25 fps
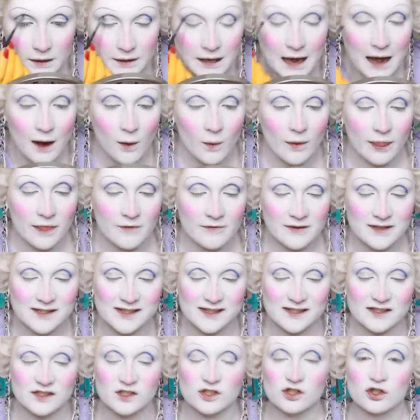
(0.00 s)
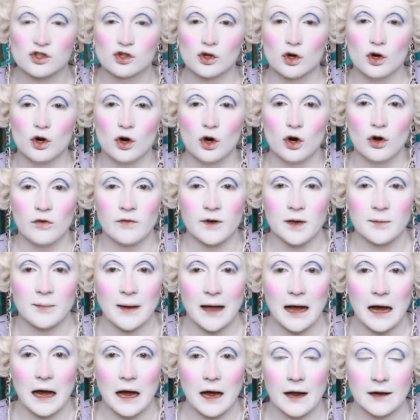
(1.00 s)
Now, there is a story
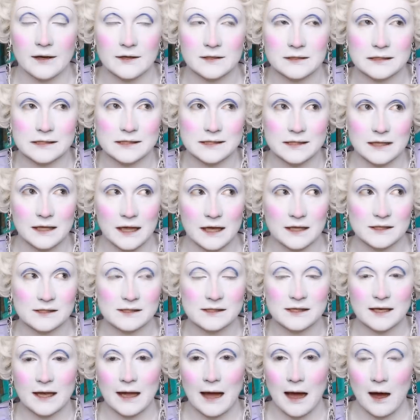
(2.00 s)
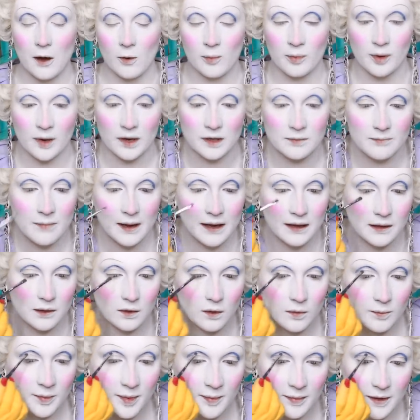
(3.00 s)
behind this cow print
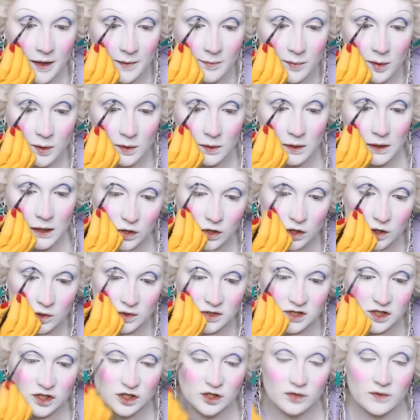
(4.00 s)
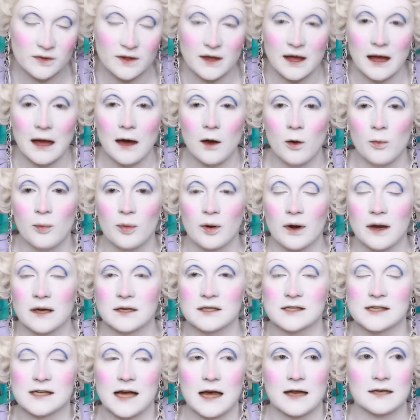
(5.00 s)
makeup, people. Used to do the cow
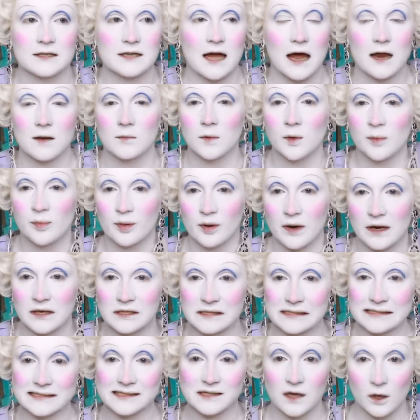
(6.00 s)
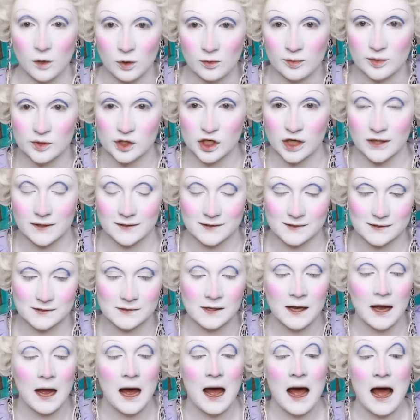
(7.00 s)
print and animal print
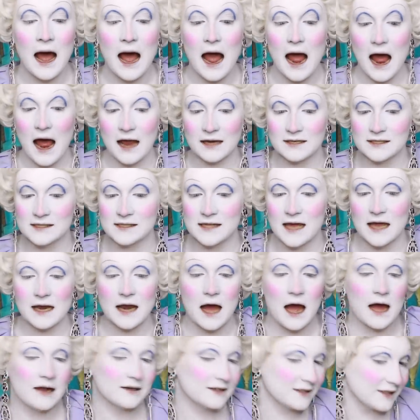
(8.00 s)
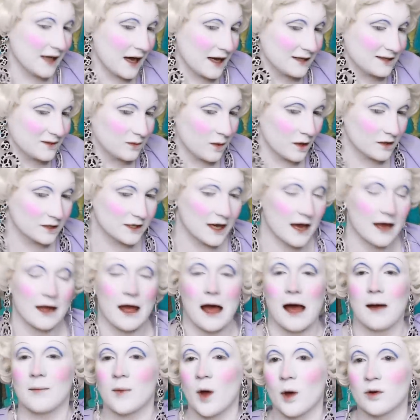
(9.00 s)
sculptures, and then I decided one
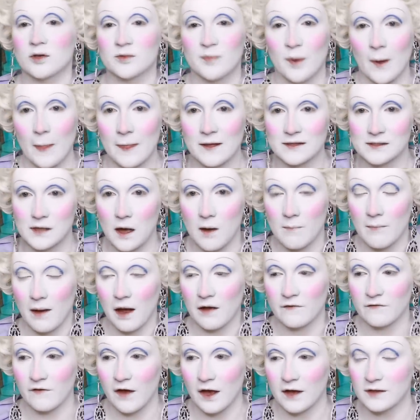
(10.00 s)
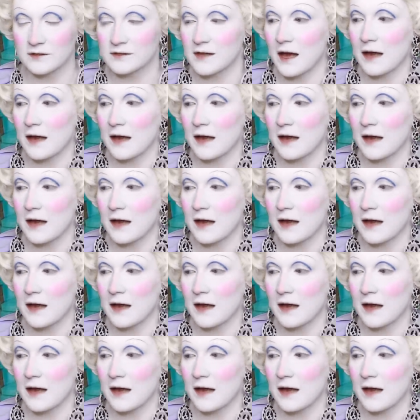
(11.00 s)
day I'm going to put this on my face